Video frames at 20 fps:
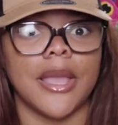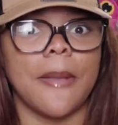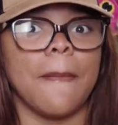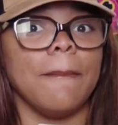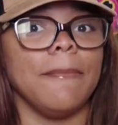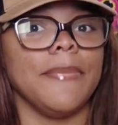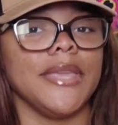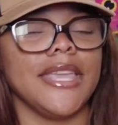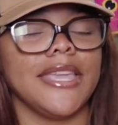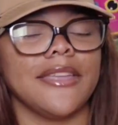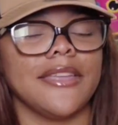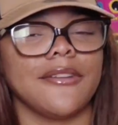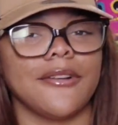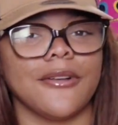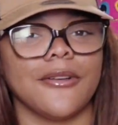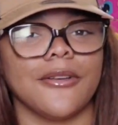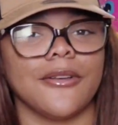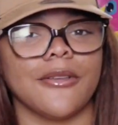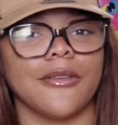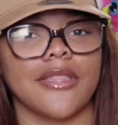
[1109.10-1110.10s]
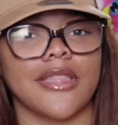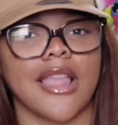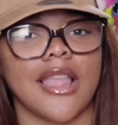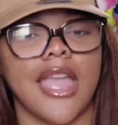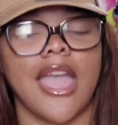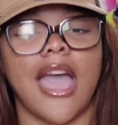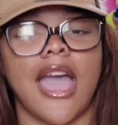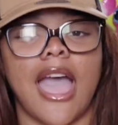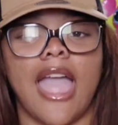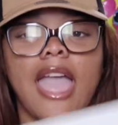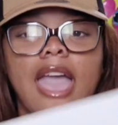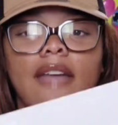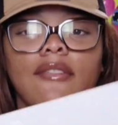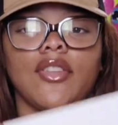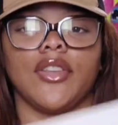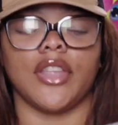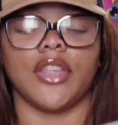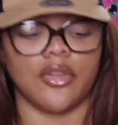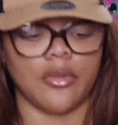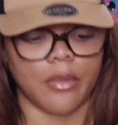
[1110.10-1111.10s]
Beetles, I have
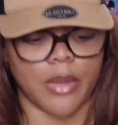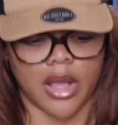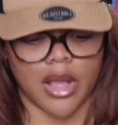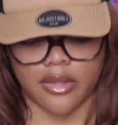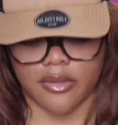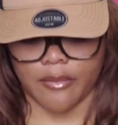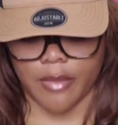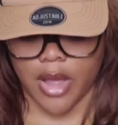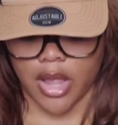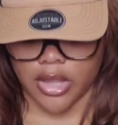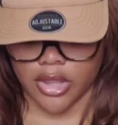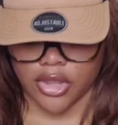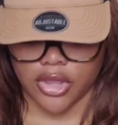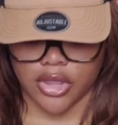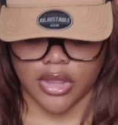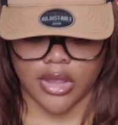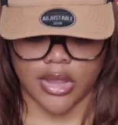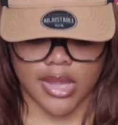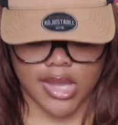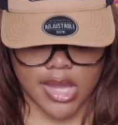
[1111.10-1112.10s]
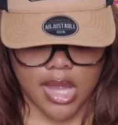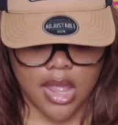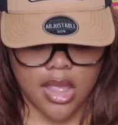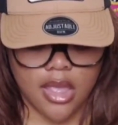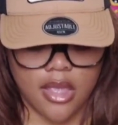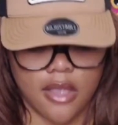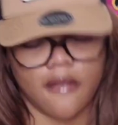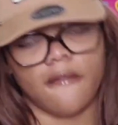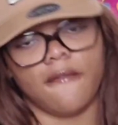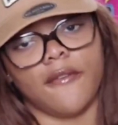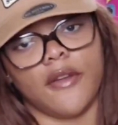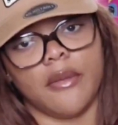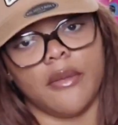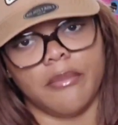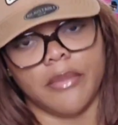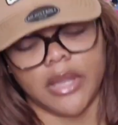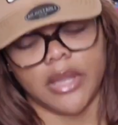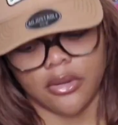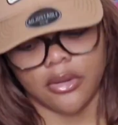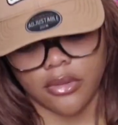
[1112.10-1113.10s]
another box of polishes from
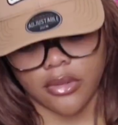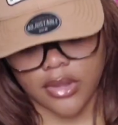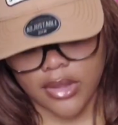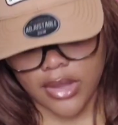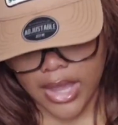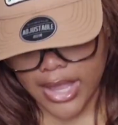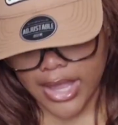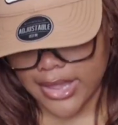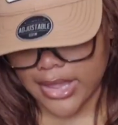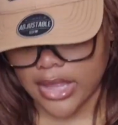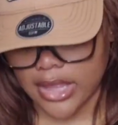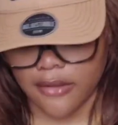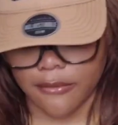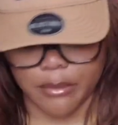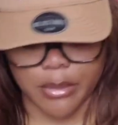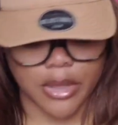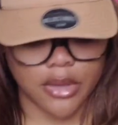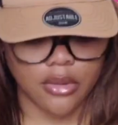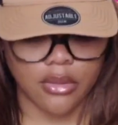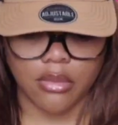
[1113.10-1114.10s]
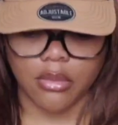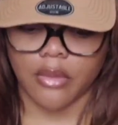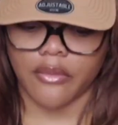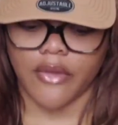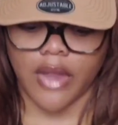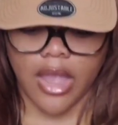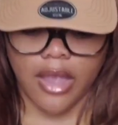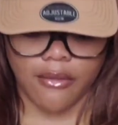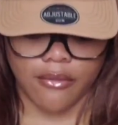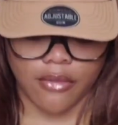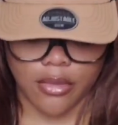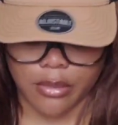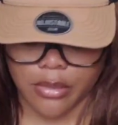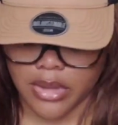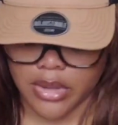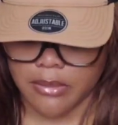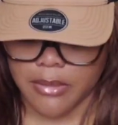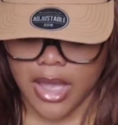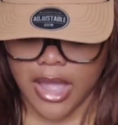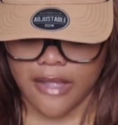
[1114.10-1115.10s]
Beetles. Like I said, Beetles will forever
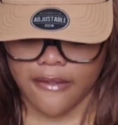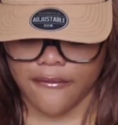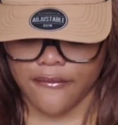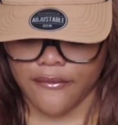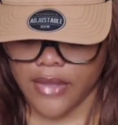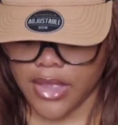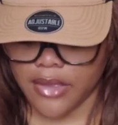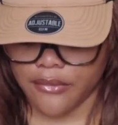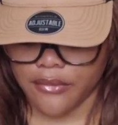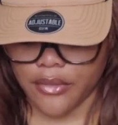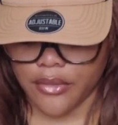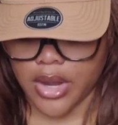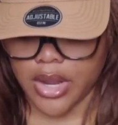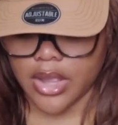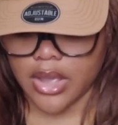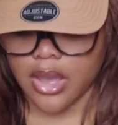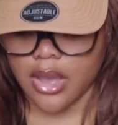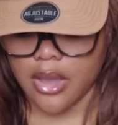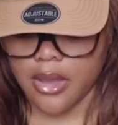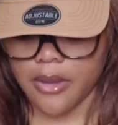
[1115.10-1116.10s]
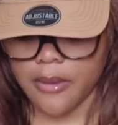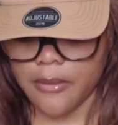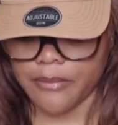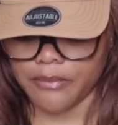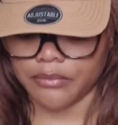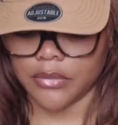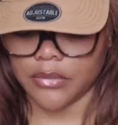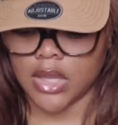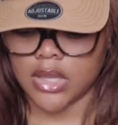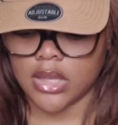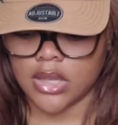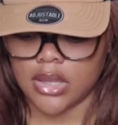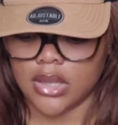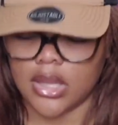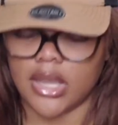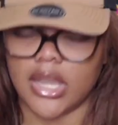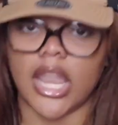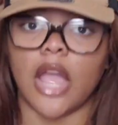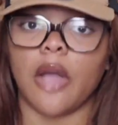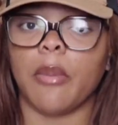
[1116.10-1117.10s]
be my favorite
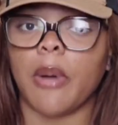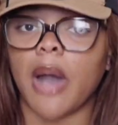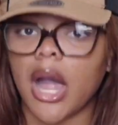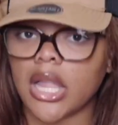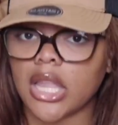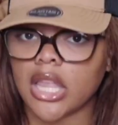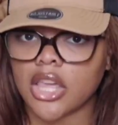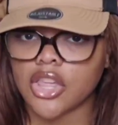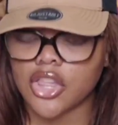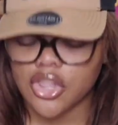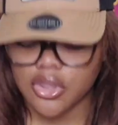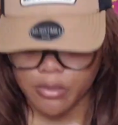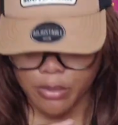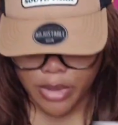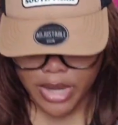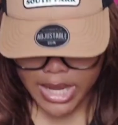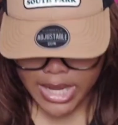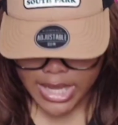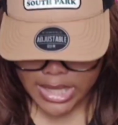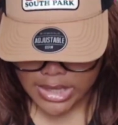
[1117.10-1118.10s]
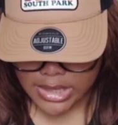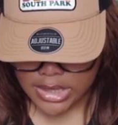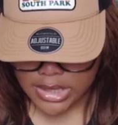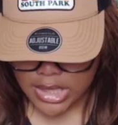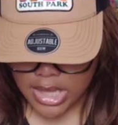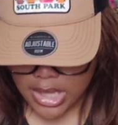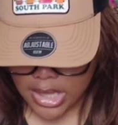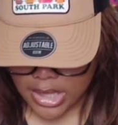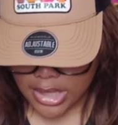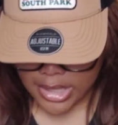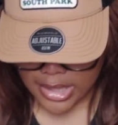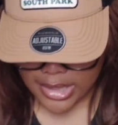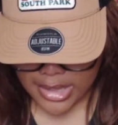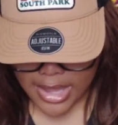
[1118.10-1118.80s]
nail polish brand, because they